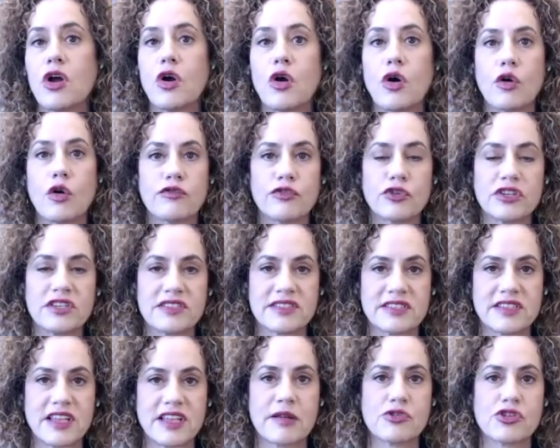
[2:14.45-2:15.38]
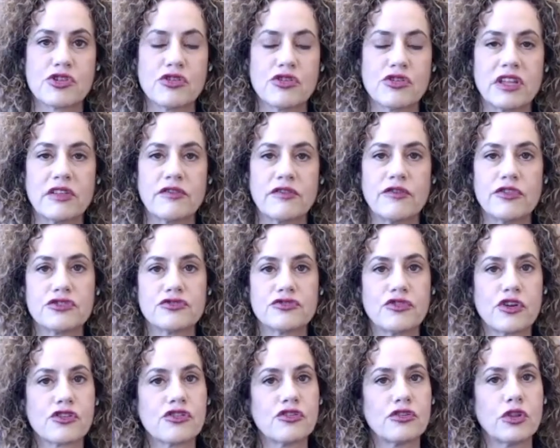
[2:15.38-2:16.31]
over the same shared
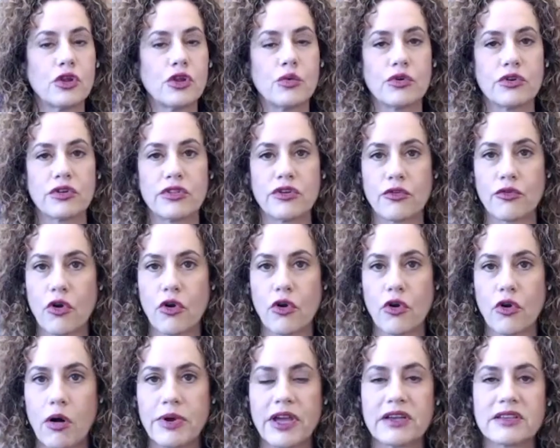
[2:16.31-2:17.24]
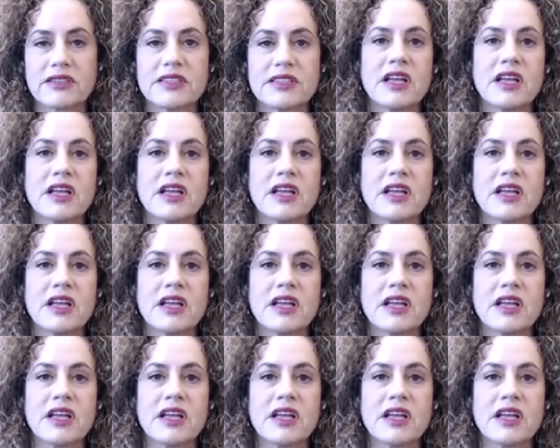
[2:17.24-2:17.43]
infrastructure, lower their OpEx.